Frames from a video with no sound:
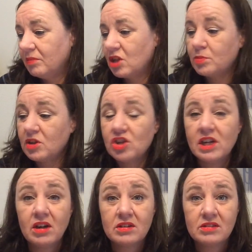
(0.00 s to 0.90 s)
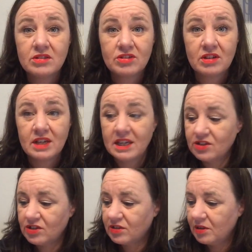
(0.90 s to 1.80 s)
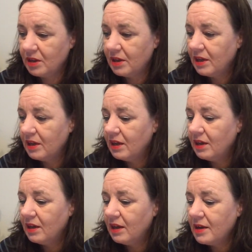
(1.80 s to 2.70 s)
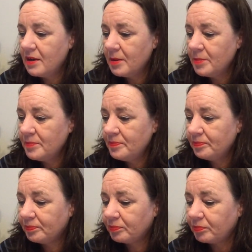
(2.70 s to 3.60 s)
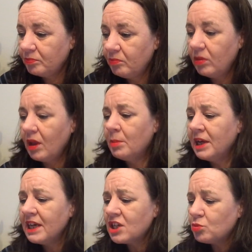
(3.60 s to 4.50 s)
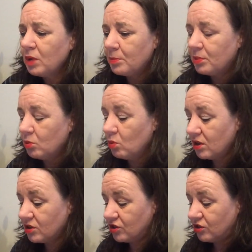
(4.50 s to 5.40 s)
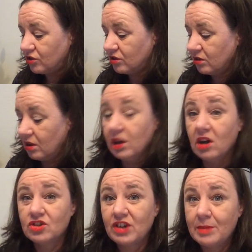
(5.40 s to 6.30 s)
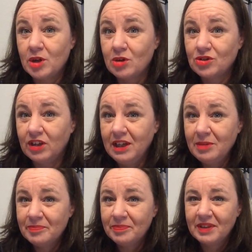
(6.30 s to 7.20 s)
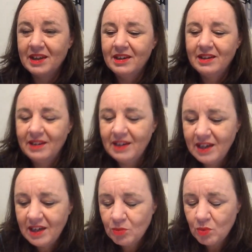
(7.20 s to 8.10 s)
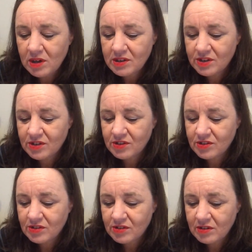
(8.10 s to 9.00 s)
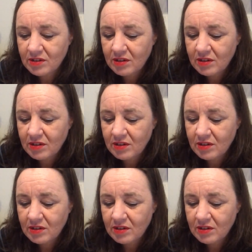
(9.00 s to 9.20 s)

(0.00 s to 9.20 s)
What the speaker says: especially on Sundays. My next whip was a long time no see. It was